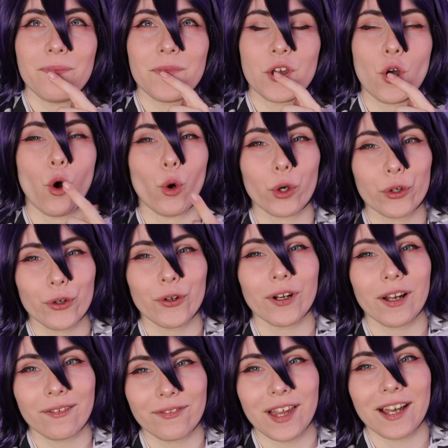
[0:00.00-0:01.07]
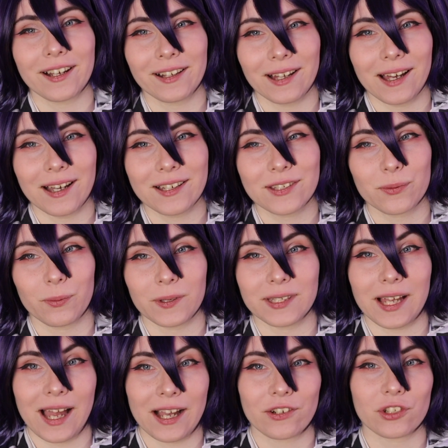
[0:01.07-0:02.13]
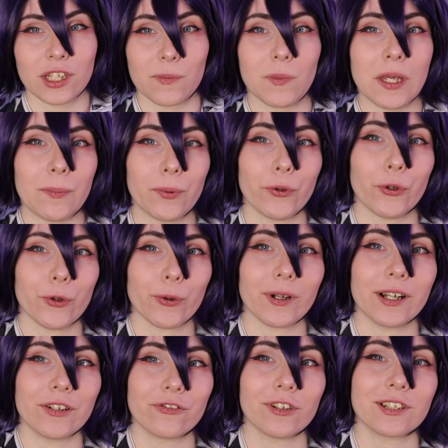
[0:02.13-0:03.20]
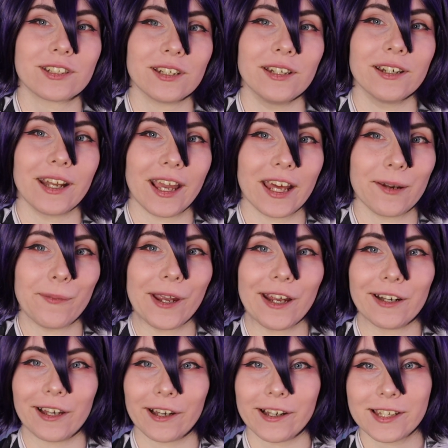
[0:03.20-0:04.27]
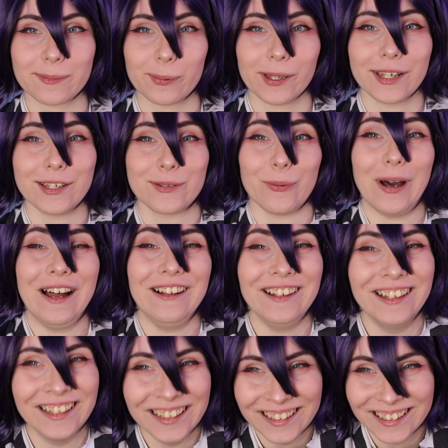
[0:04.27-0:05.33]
quarter of that class was actually people who were interested in anime and cosplay as well.